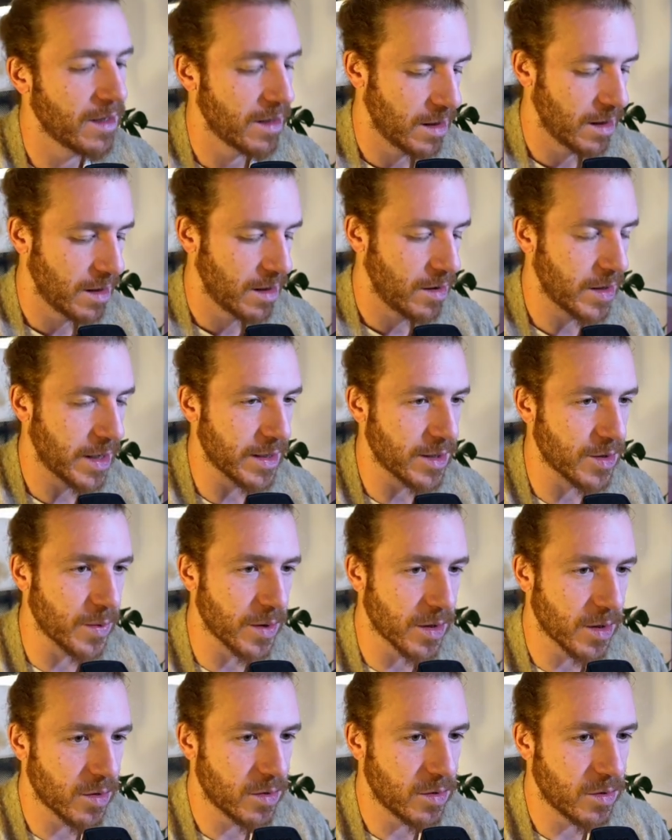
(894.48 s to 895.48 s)
Okay, so we're
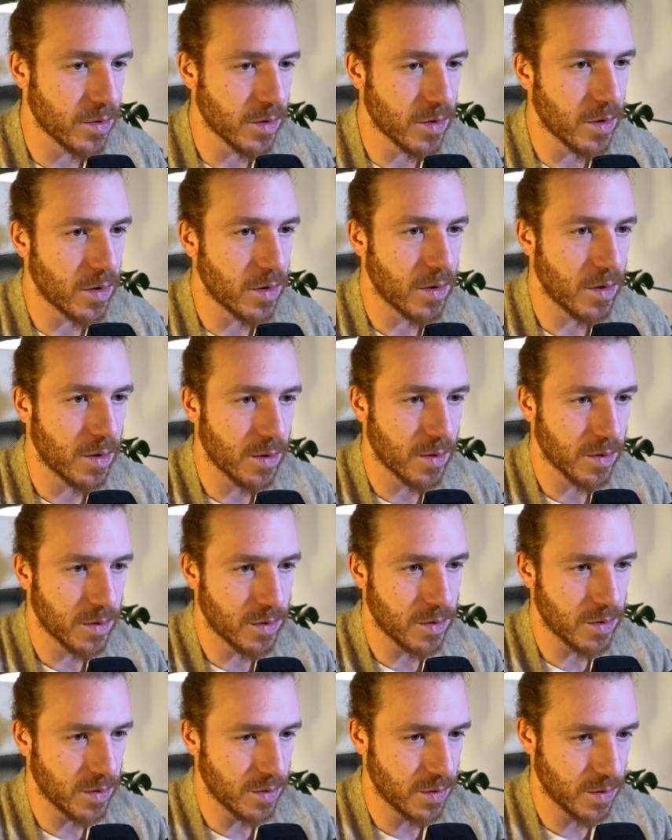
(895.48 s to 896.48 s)
good to go
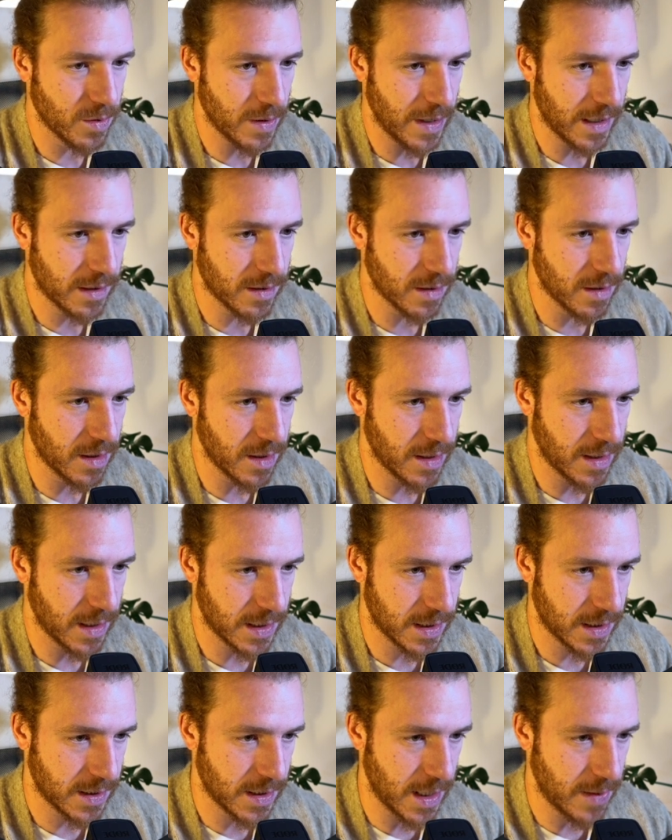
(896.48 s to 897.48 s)
to write the
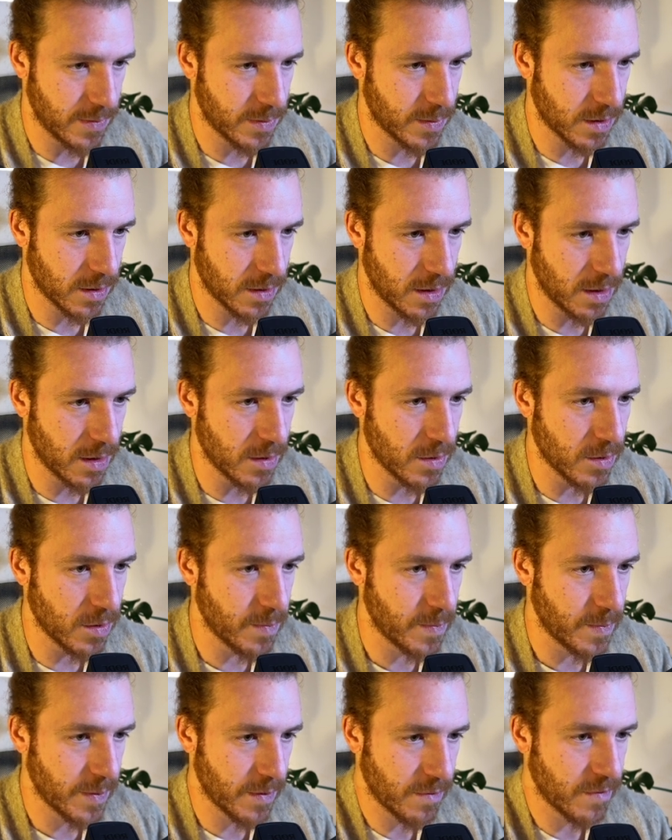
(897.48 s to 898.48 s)
accept
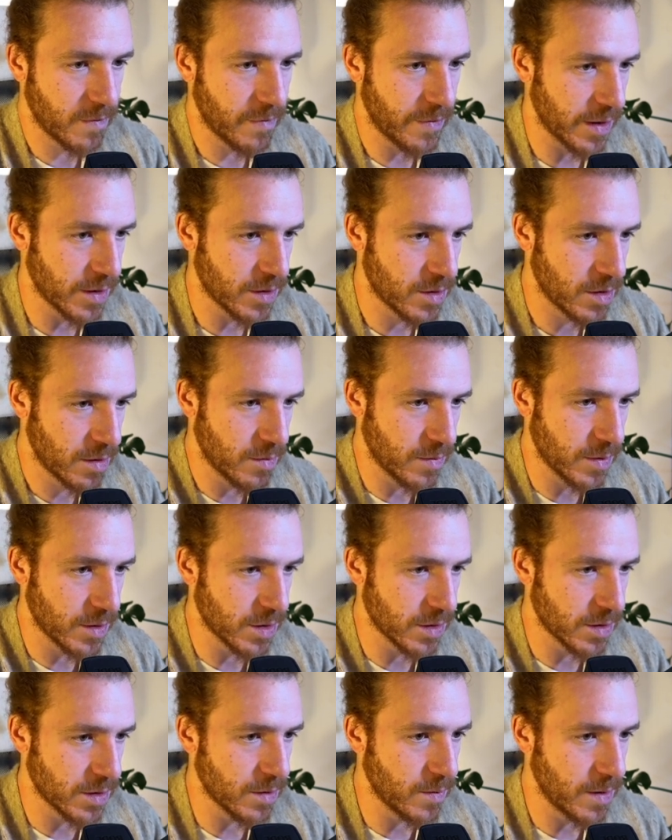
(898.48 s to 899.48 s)
loop function, which
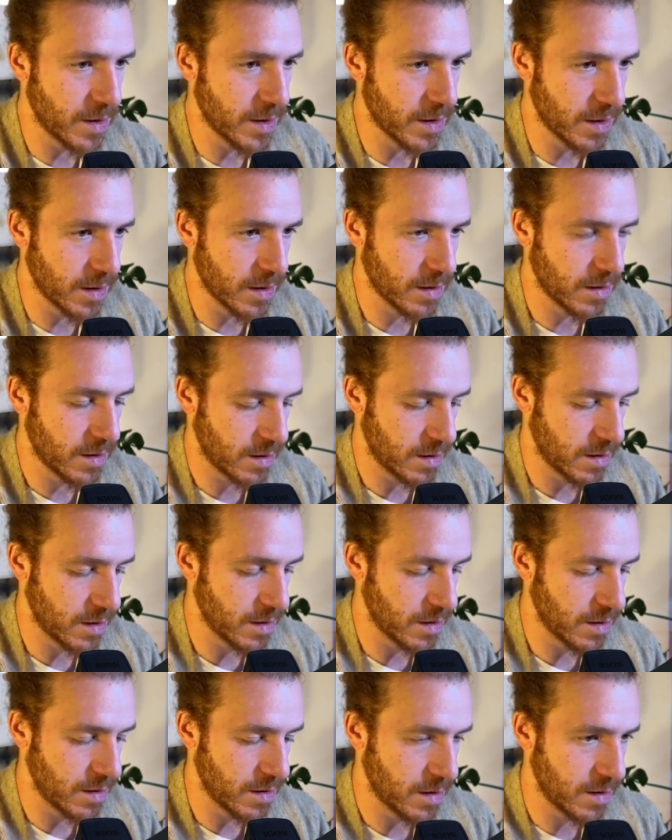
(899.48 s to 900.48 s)
is the one that
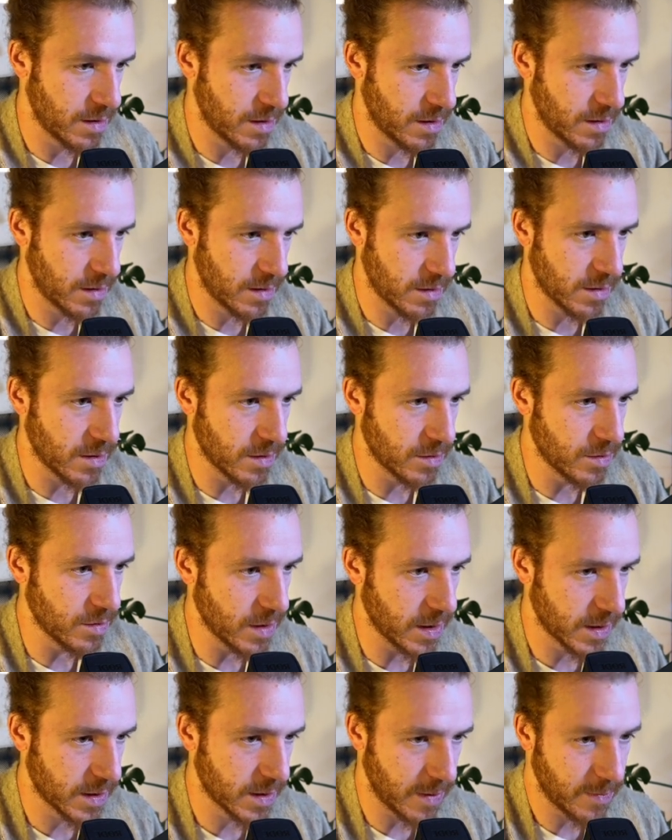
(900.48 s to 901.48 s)
is going to do
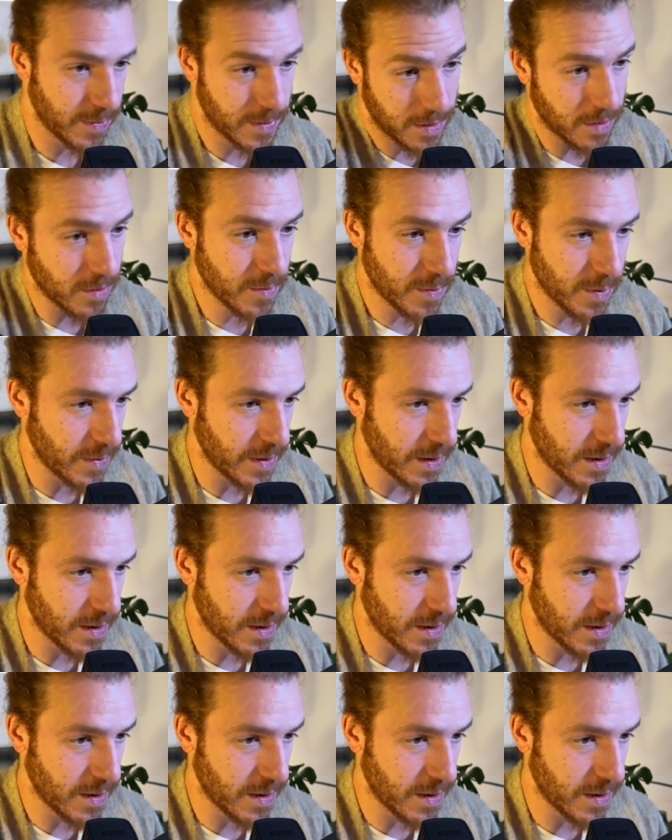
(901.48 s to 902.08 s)
the accept loop, well,